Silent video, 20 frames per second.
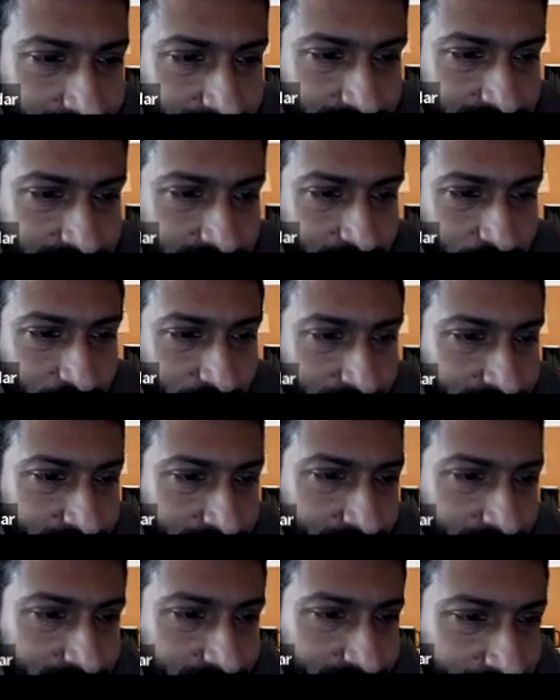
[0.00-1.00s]
So
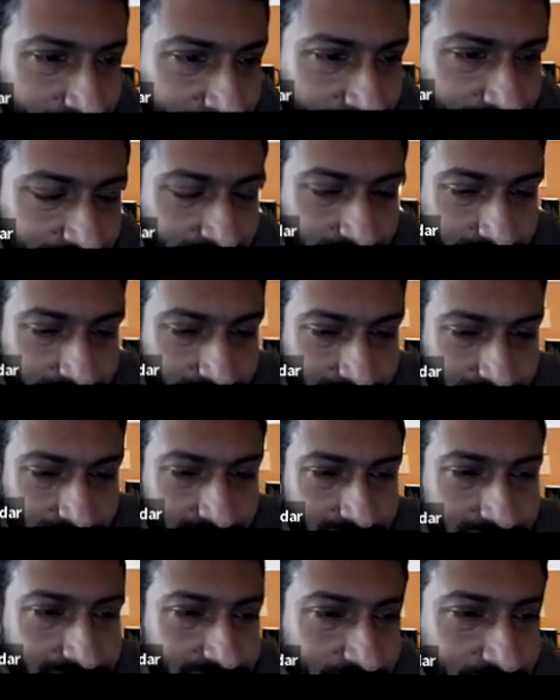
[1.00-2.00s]
3.14
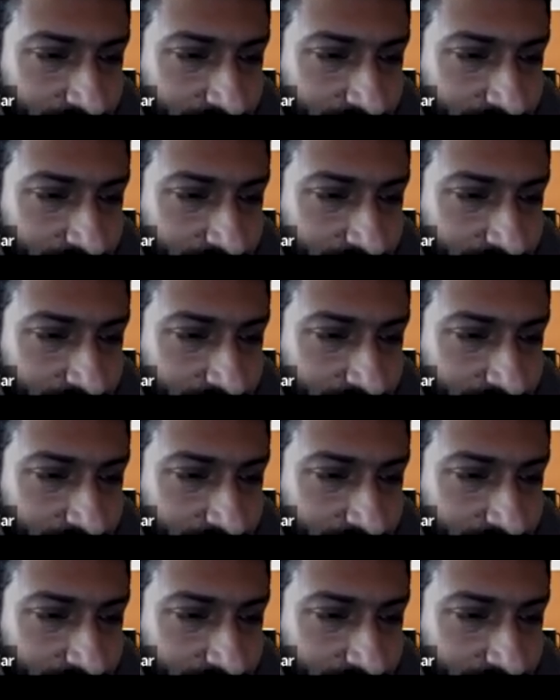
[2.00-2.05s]
is